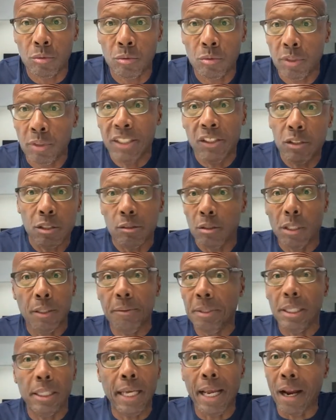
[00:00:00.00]
They just
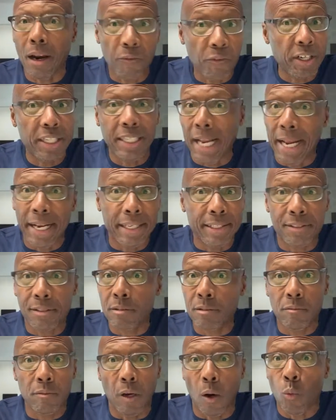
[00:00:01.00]
every day
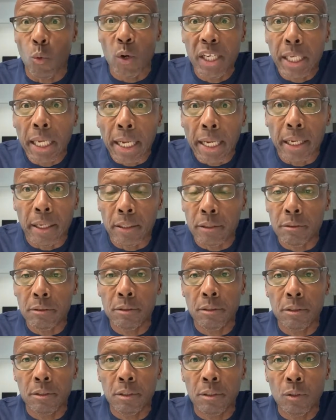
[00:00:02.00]
is a weekend
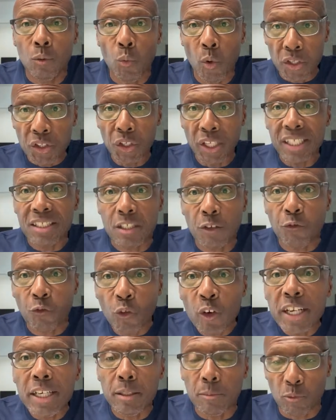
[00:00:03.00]
when you get to
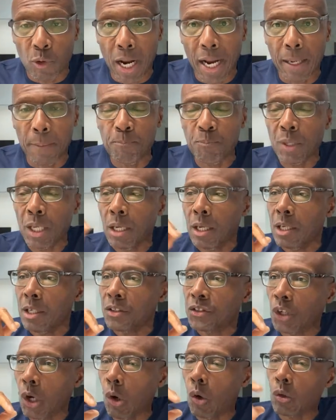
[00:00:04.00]
freedom, right?
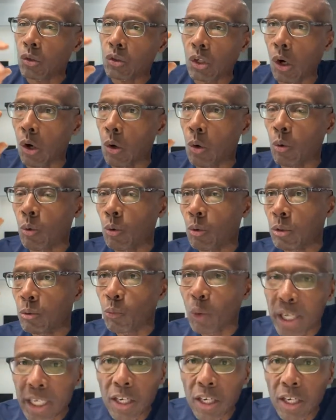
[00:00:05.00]
So so we